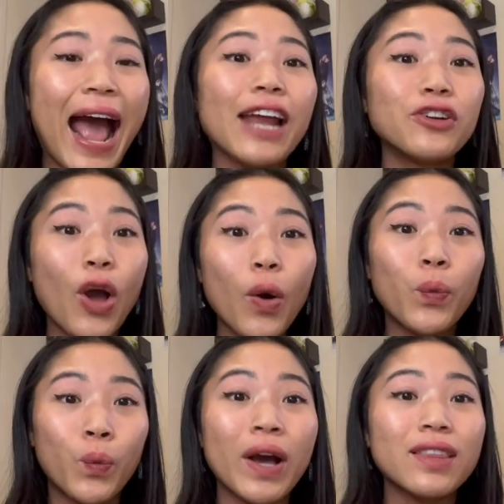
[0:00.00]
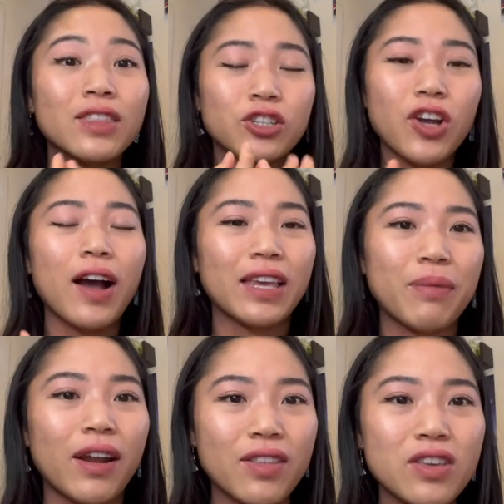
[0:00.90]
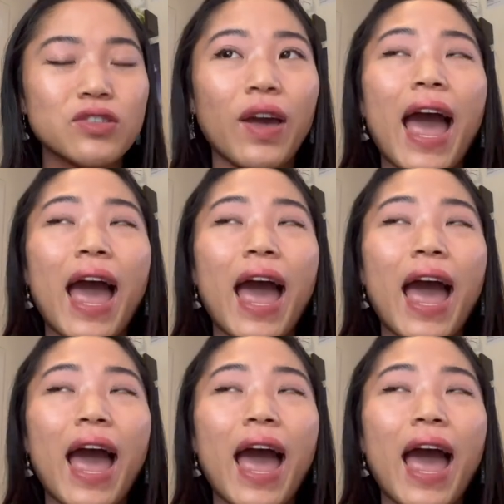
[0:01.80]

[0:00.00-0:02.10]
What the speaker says: I know what they're talking about in this, okay?